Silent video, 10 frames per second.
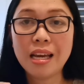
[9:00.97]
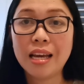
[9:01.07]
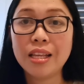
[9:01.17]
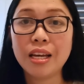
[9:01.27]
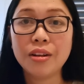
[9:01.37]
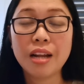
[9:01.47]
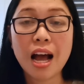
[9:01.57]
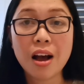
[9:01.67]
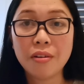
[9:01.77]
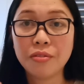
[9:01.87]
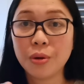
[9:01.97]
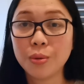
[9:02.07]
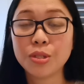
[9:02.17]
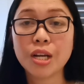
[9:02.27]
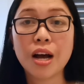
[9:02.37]
and then have
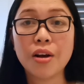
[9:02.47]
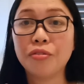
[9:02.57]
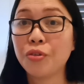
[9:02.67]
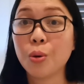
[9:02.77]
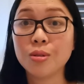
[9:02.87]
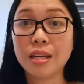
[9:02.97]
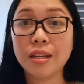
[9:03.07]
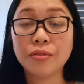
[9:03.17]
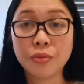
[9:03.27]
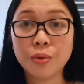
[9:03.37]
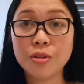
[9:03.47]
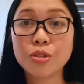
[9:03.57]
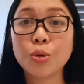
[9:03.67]
those frozen foods